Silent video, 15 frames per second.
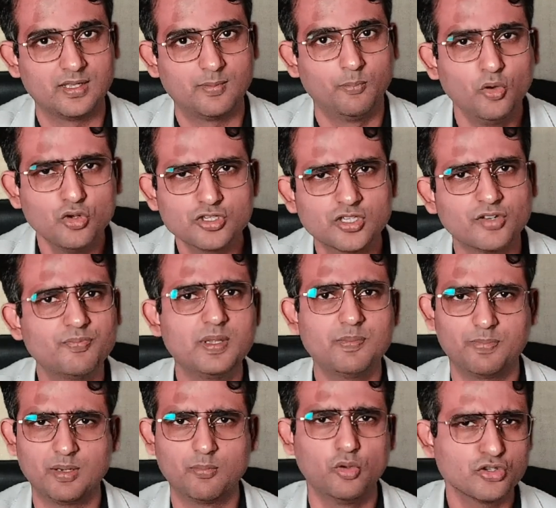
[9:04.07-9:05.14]
Most of
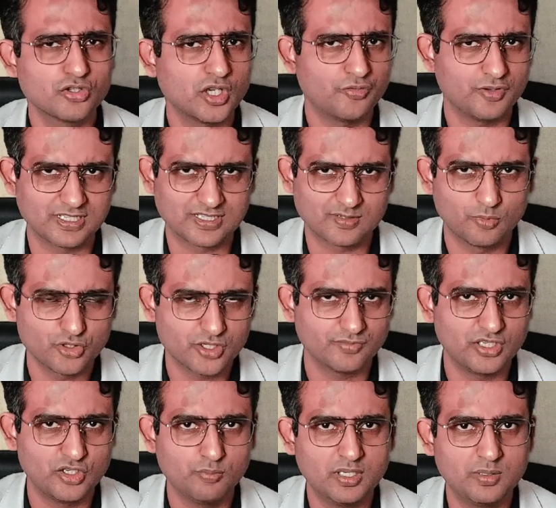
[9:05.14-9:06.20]
people, most of us, most of
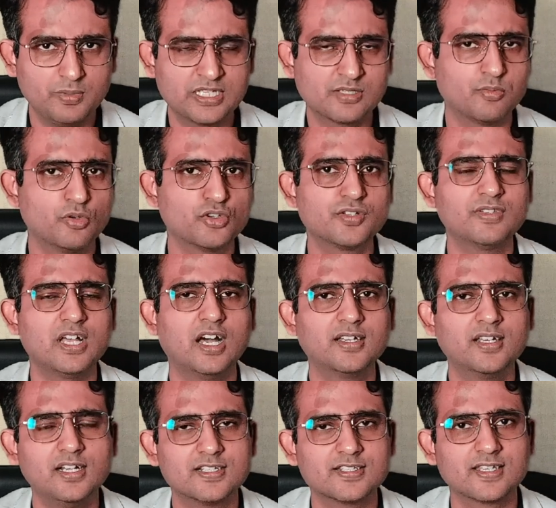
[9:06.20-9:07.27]
the human beings, most of the
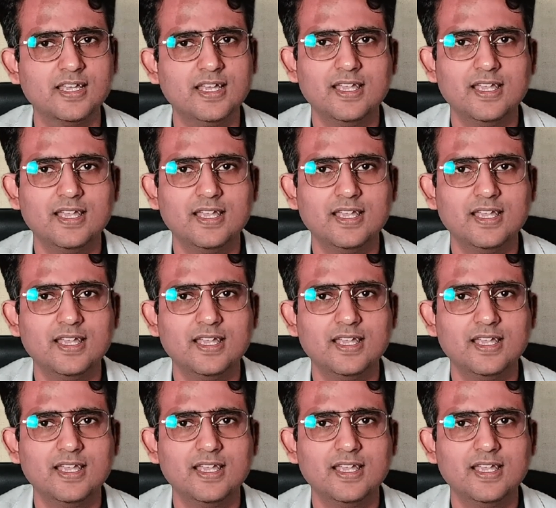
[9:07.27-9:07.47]
adults